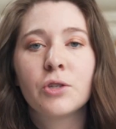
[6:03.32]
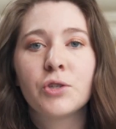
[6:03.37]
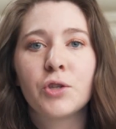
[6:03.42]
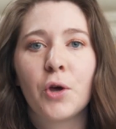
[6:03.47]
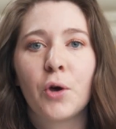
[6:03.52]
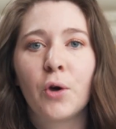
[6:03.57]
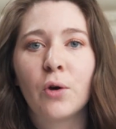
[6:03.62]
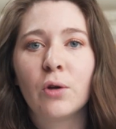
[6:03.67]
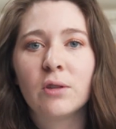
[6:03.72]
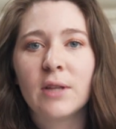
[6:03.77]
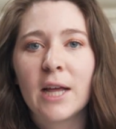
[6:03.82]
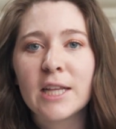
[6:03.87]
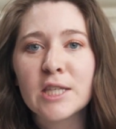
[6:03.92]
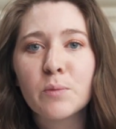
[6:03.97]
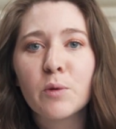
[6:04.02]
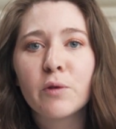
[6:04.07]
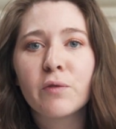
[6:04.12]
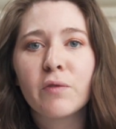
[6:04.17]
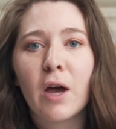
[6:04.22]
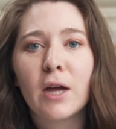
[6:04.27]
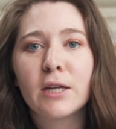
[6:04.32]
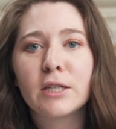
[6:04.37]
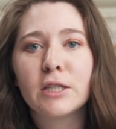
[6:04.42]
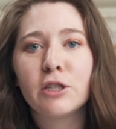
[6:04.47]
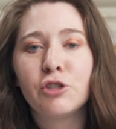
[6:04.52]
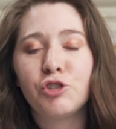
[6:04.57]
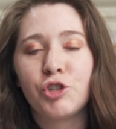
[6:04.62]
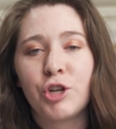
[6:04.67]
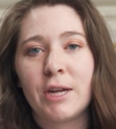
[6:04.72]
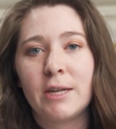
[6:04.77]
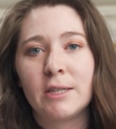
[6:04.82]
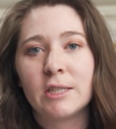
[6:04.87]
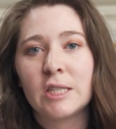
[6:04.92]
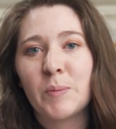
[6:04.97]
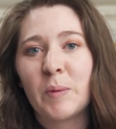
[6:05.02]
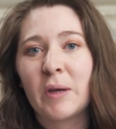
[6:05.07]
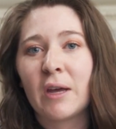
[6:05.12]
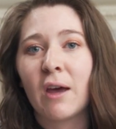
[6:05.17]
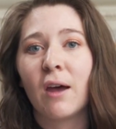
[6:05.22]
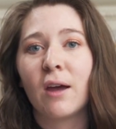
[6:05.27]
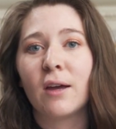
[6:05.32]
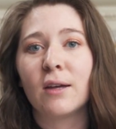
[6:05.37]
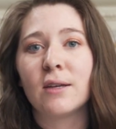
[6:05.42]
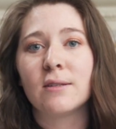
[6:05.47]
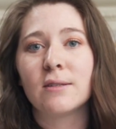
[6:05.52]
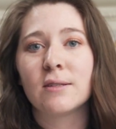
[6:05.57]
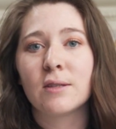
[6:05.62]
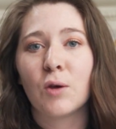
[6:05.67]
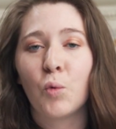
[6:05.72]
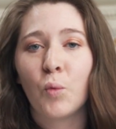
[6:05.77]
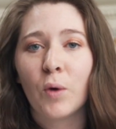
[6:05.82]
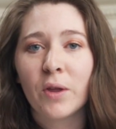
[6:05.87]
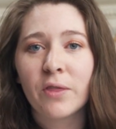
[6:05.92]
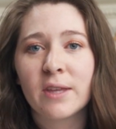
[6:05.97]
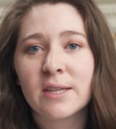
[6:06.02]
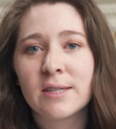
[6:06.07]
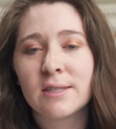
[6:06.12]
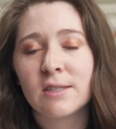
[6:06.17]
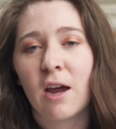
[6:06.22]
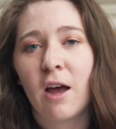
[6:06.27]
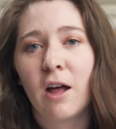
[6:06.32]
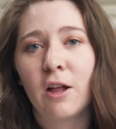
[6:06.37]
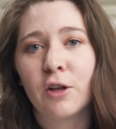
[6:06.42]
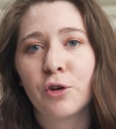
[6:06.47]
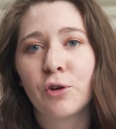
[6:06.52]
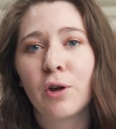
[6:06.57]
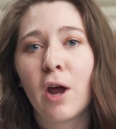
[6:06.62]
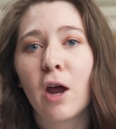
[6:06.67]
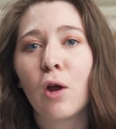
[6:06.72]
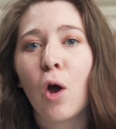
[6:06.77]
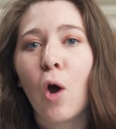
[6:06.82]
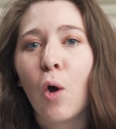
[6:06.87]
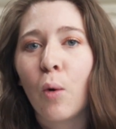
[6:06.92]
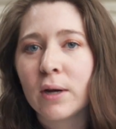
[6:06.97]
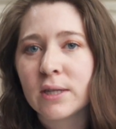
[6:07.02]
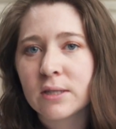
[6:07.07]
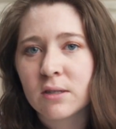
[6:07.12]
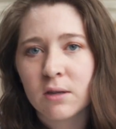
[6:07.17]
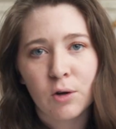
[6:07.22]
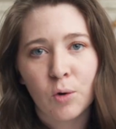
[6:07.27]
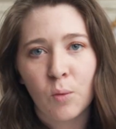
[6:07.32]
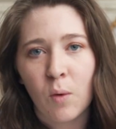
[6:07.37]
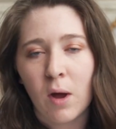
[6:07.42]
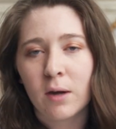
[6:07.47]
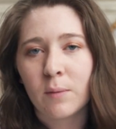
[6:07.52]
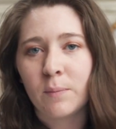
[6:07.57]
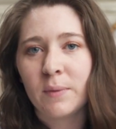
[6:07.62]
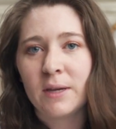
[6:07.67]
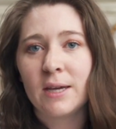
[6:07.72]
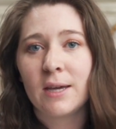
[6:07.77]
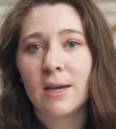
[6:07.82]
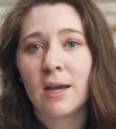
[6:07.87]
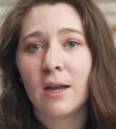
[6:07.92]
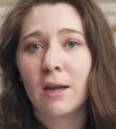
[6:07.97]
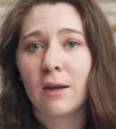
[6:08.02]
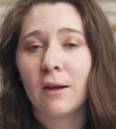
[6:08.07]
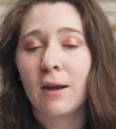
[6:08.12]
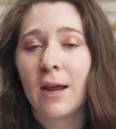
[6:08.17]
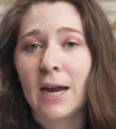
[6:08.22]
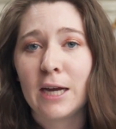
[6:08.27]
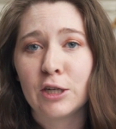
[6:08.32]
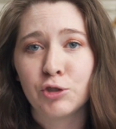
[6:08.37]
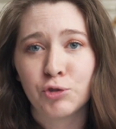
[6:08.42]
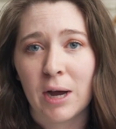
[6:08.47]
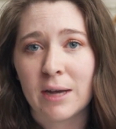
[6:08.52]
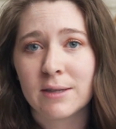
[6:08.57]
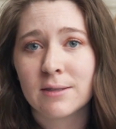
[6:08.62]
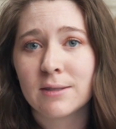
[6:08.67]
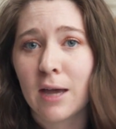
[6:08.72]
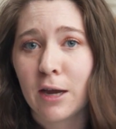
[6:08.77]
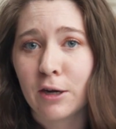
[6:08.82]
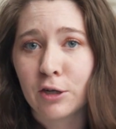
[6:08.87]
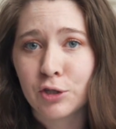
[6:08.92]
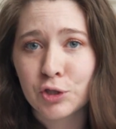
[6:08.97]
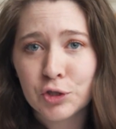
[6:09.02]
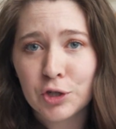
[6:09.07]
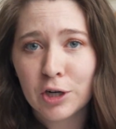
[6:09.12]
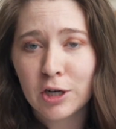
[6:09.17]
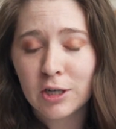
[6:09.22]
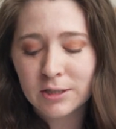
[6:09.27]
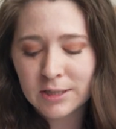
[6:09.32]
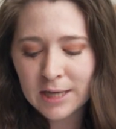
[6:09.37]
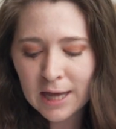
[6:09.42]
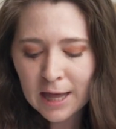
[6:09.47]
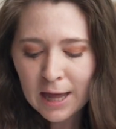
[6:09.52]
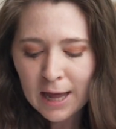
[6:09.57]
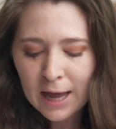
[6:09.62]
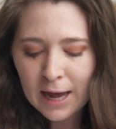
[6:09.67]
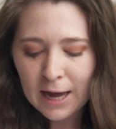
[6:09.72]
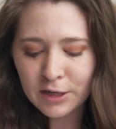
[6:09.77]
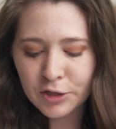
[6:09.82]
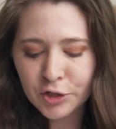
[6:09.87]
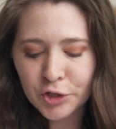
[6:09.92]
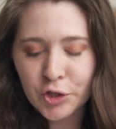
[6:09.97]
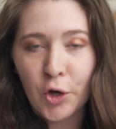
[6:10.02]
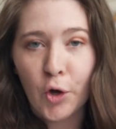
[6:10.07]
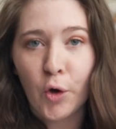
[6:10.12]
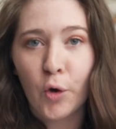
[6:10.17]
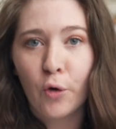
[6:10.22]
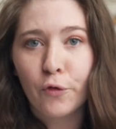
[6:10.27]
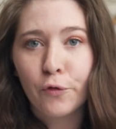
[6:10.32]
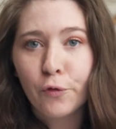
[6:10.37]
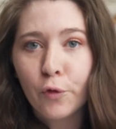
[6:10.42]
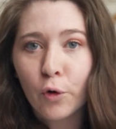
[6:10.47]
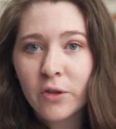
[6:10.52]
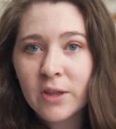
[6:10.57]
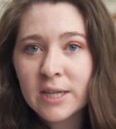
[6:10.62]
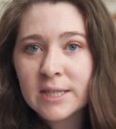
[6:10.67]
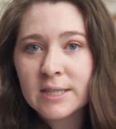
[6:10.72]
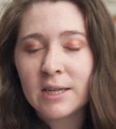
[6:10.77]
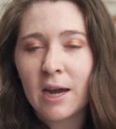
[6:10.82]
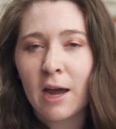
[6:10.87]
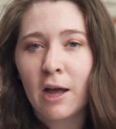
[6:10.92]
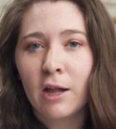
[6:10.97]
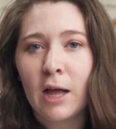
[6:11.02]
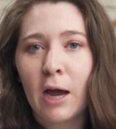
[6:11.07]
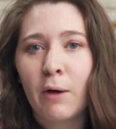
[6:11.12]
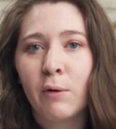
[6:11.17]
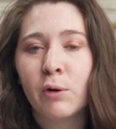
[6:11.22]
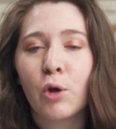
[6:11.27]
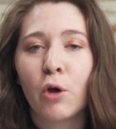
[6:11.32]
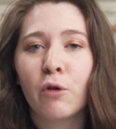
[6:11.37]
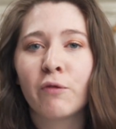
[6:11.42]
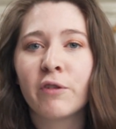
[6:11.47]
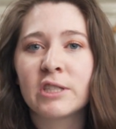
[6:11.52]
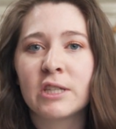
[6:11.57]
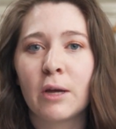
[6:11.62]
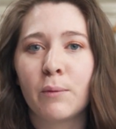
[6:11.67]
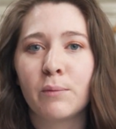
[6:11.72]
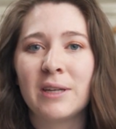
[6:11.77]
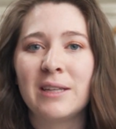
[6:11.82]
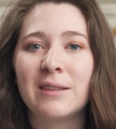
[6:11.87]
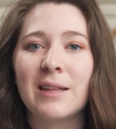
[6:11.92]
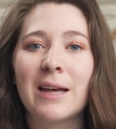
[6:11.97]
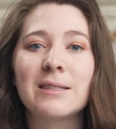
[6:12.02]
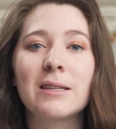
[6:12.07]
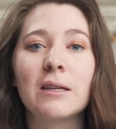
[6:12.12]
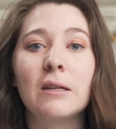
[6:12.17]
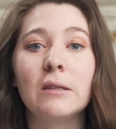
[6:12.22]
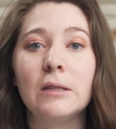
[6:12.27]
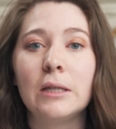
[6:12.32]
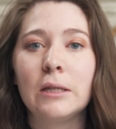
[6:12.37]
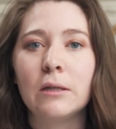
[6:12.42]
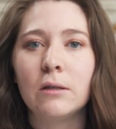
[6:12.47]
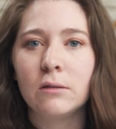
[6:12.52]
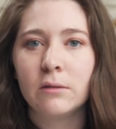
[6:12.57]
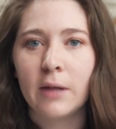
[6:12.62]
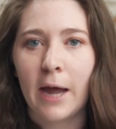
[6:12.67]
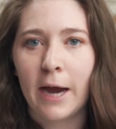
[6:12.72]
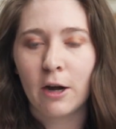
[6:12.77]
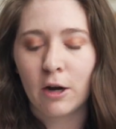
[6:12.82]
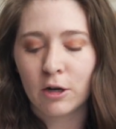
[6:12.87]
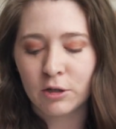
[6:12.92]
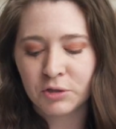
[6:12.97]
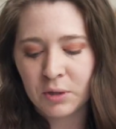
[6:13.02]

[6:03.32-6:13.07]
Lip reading: So let's move on to jeans, because with this style, you're not always gonna wanna be in a dress and a skirt. And so for this style, I would go for something that's a little lighter.